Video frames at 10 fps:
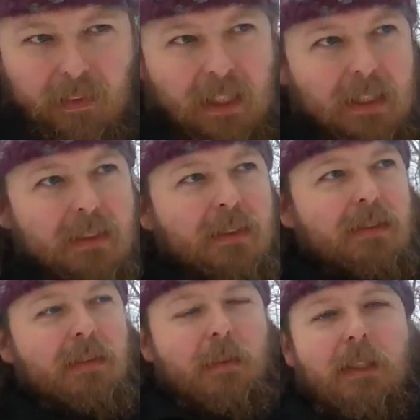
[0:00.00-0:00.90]
I took
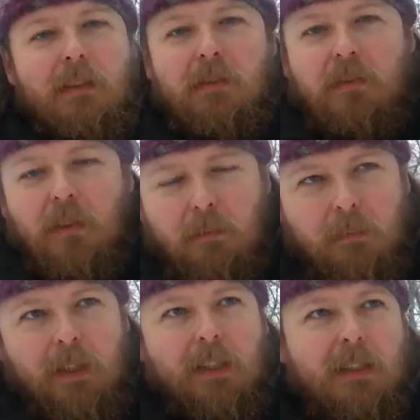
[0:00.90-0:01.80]
some cues
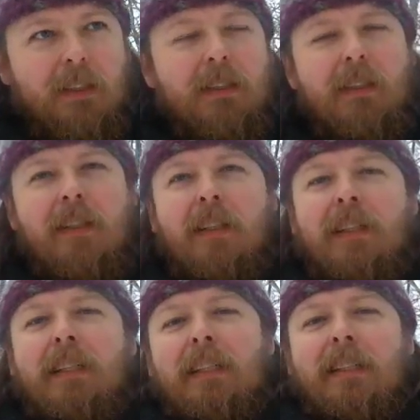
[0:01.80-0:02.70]
from
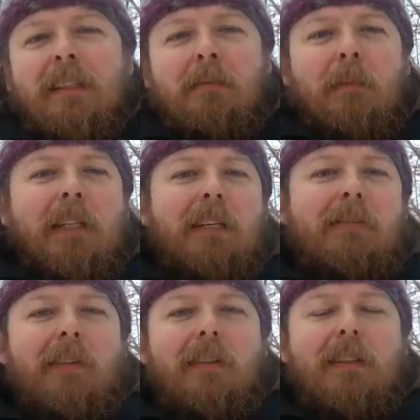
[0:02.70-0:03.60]

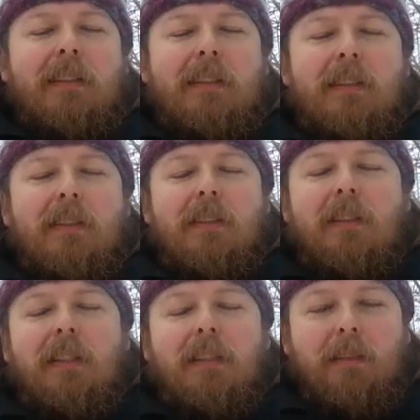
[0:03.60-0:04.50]
medieval
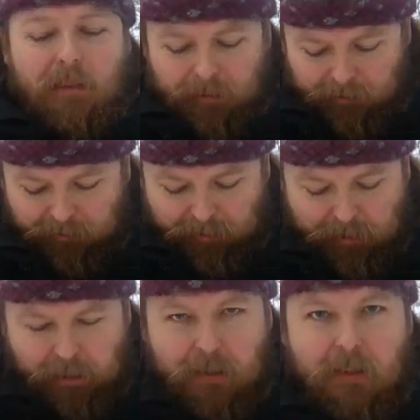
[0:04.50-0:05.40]

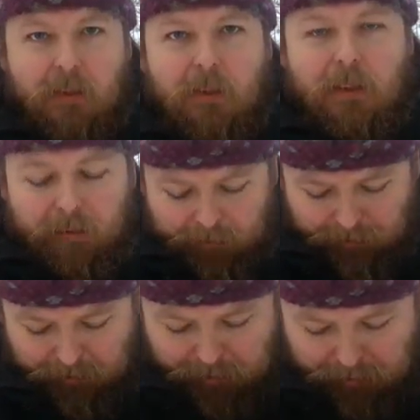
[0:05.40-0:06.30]
style hoods,
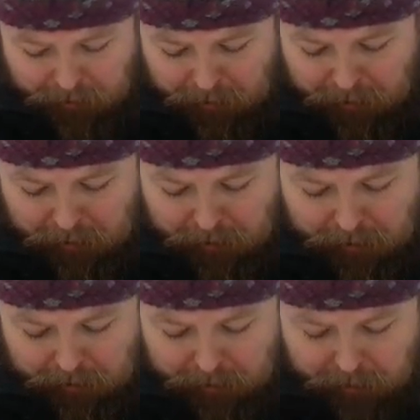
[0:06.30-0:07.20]

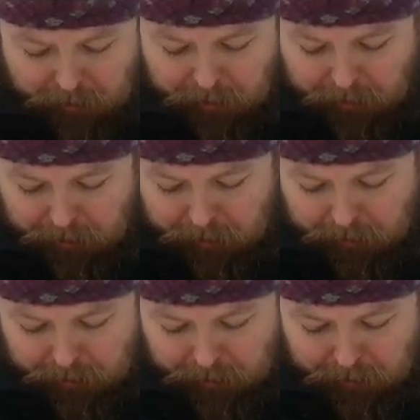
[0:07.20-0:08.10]
and
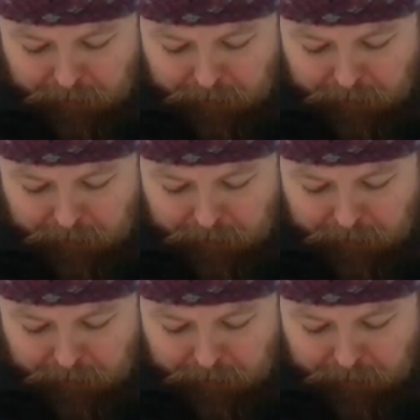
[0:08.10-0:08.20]
I